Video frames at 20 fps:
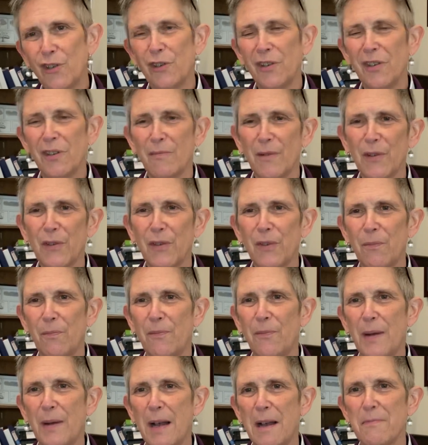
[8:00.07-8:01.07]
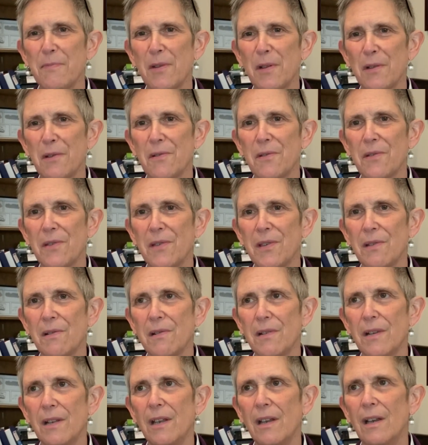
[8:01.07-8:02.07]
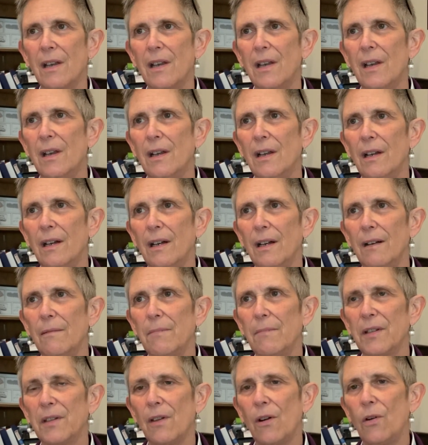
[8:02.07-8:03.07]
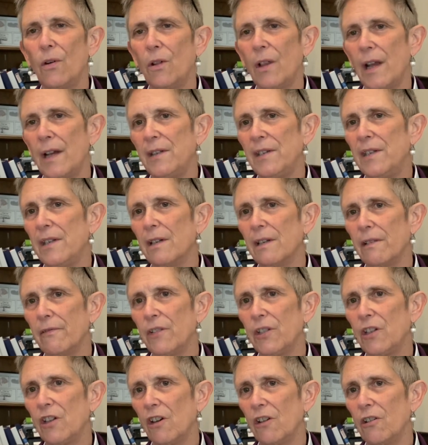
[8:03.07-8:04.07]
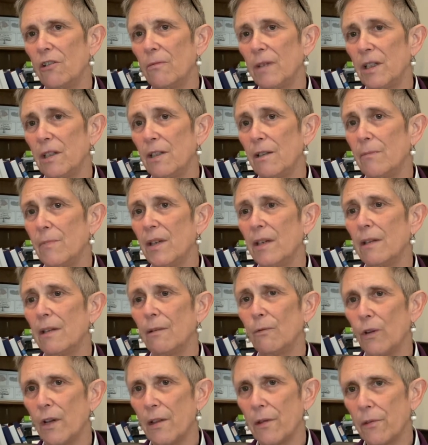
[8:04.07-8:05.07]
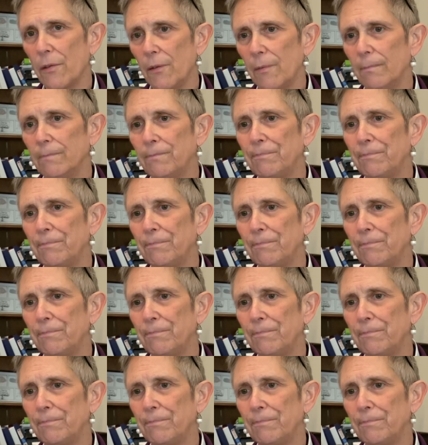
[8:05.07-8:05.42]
is the most popular theory, but the whole idea of atonement to begin with.